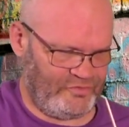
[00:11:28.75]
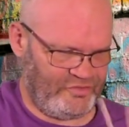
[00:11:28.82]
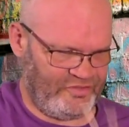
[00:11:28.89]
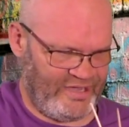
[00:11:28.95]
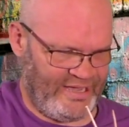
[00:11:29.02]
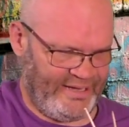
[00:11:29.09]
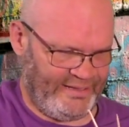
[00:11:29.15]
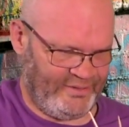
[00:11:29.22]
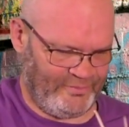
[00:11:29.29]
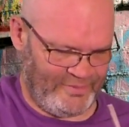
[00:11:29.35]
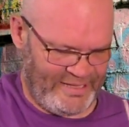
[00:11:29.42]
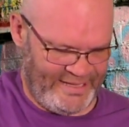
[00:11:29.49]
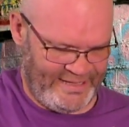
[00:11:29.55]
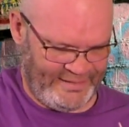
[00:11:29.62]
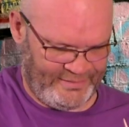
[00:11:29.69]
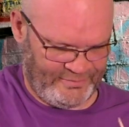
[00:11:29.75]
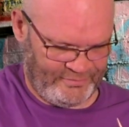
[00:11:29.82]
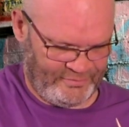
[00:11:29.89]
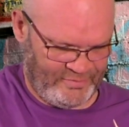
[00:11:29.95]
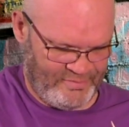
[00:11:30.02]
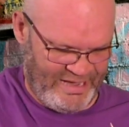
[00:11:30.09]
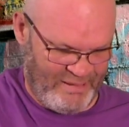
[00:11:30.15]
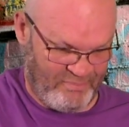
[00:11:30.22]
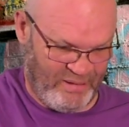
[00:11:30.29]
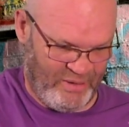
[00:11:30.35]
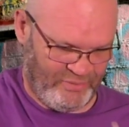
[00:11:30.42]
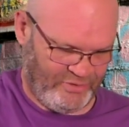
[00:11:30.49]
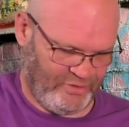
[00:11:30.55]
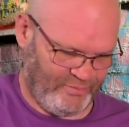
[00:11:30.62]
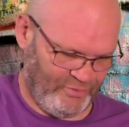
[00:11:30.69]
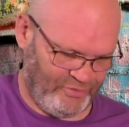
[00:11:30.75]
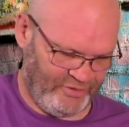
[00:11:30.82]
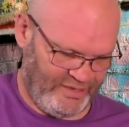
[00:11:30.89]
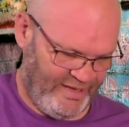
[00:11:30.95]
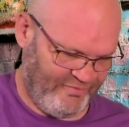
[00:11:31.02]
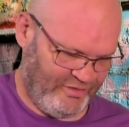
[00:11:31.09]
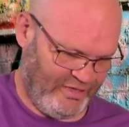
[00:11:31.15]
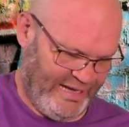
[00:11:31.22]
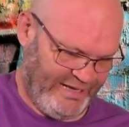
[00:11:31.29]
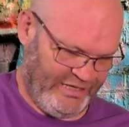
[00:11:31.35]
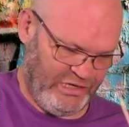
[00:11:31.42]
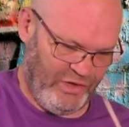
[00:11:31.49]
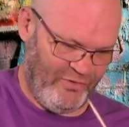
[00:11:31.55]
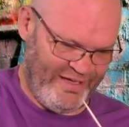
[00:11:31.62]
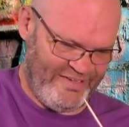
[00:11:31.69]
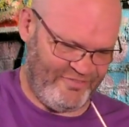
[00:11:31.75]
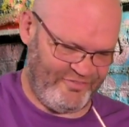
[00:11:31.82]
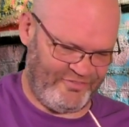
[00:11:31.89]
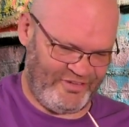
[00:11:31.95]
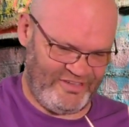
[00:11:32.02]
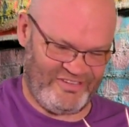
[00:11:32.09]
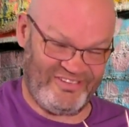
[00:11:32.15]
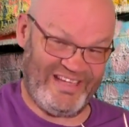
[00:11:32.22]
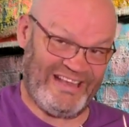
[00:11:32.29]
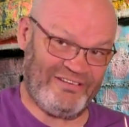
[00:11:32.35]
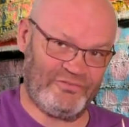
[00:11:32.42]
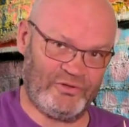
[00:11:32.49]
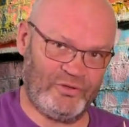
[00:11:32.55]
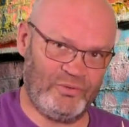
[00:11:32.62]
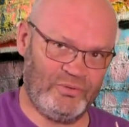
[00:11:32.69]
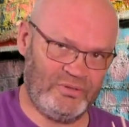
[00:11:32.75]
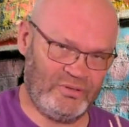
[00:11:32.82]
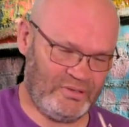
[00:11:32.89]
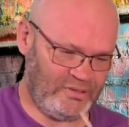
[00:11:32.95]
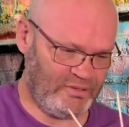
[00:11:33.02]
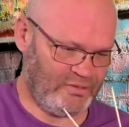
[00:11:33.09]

chatting away about Pokemon and life in general.